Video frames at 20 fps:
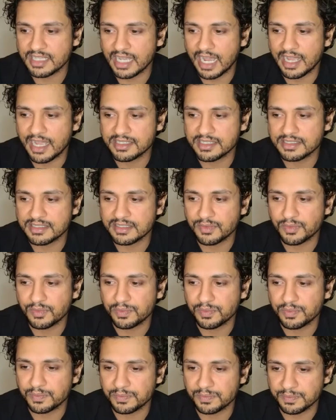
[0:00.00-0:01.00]
I
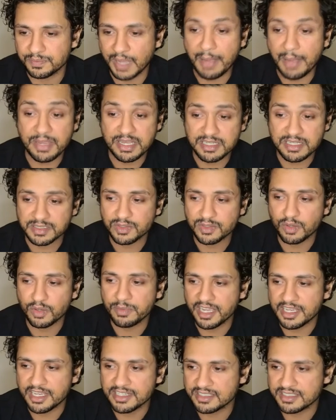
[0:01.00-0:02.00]
basically told my
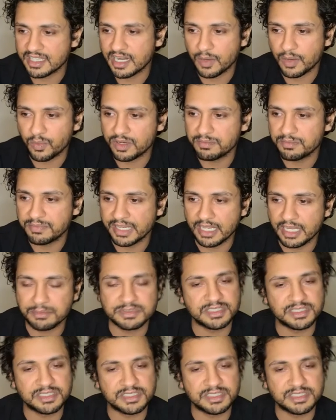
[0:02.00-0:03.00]
agent that I wouldn't be able
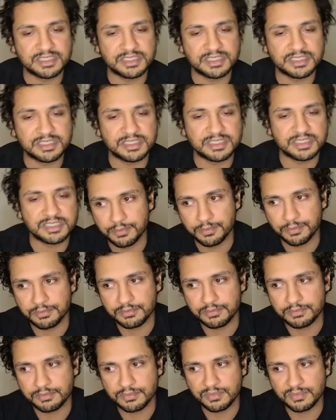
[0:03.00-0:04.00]
to do
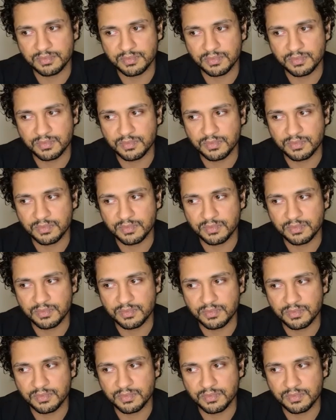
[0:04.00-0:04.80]
romantic